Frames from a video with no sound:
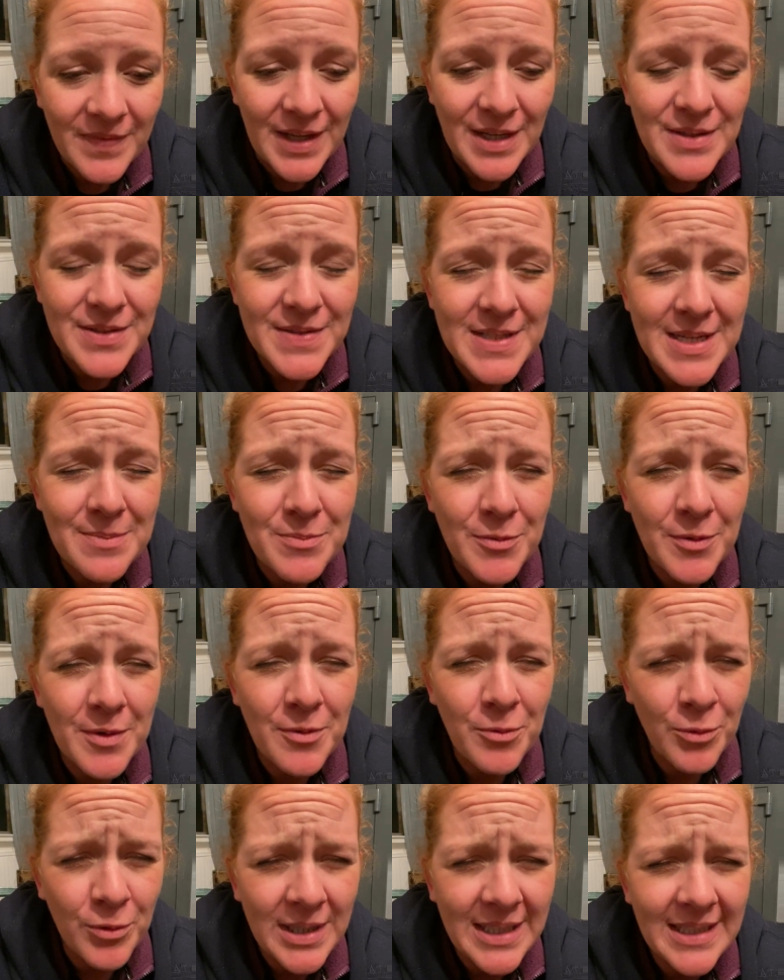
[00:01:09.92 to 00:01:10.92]
some
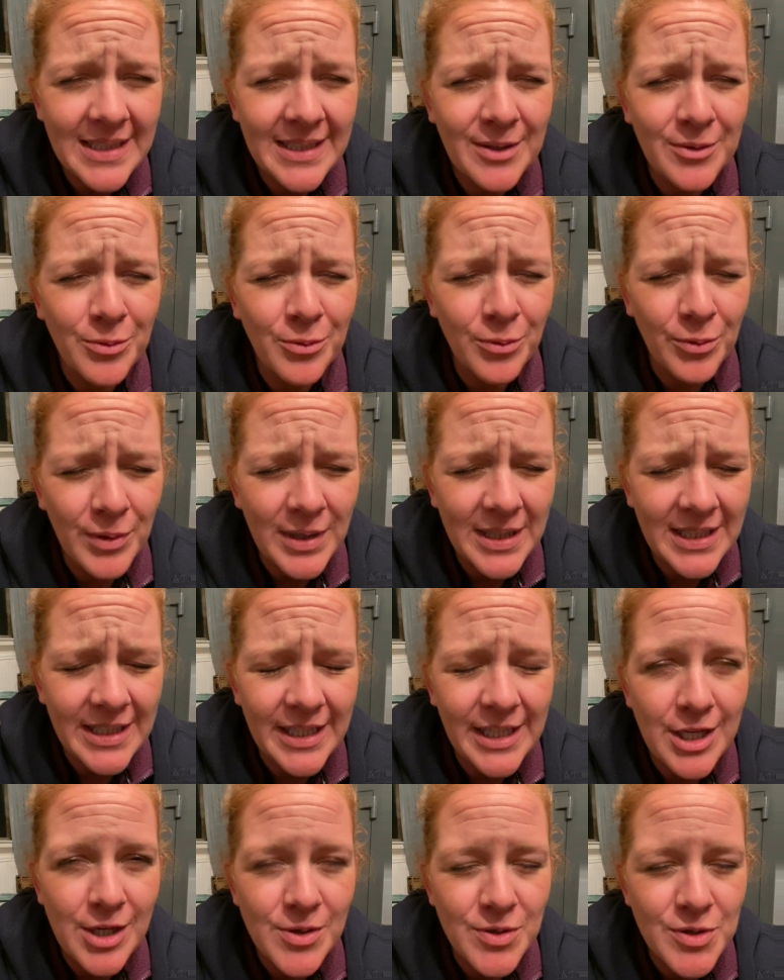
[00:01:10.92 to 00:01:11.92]
really
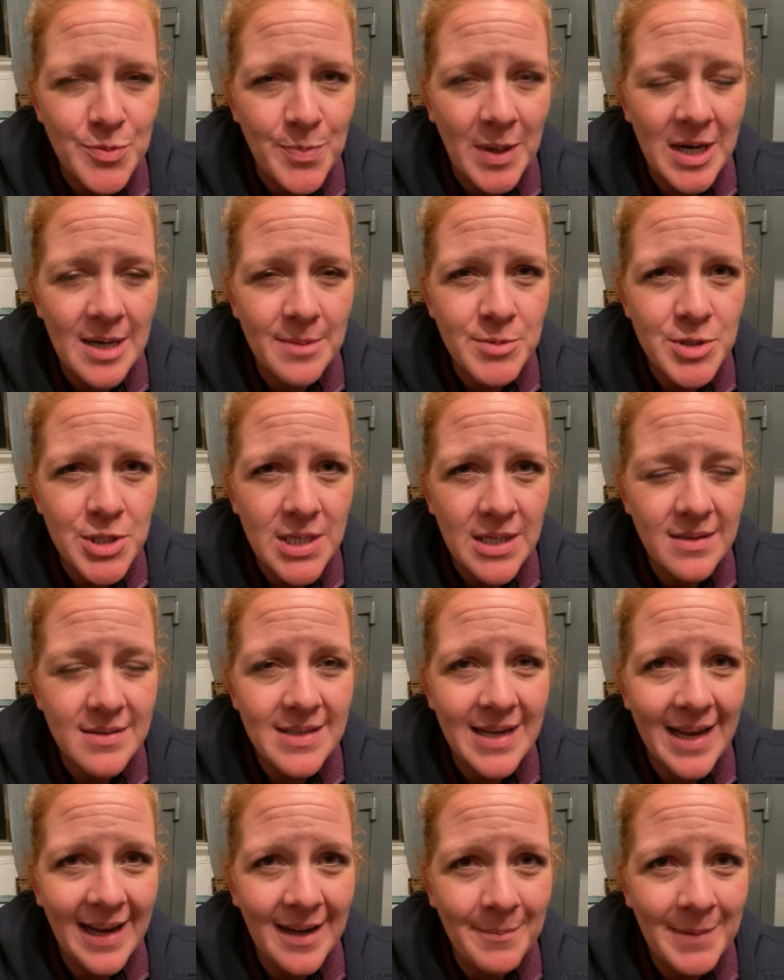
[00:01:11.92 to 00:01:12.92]
huge bombshells
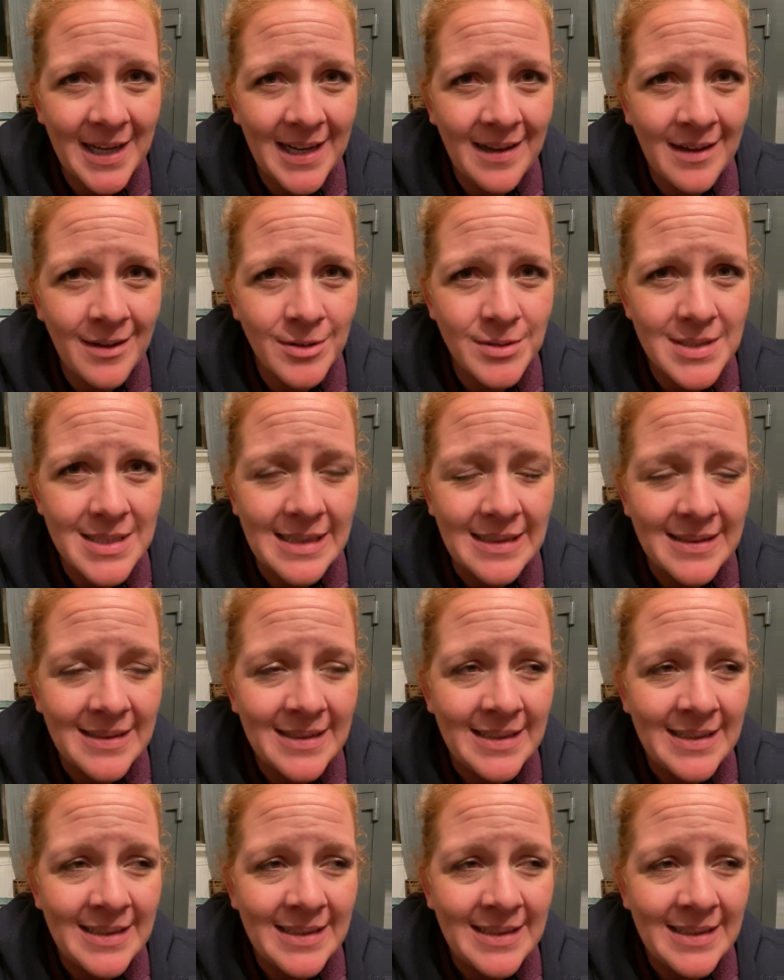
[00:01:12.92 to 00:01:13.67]
came out.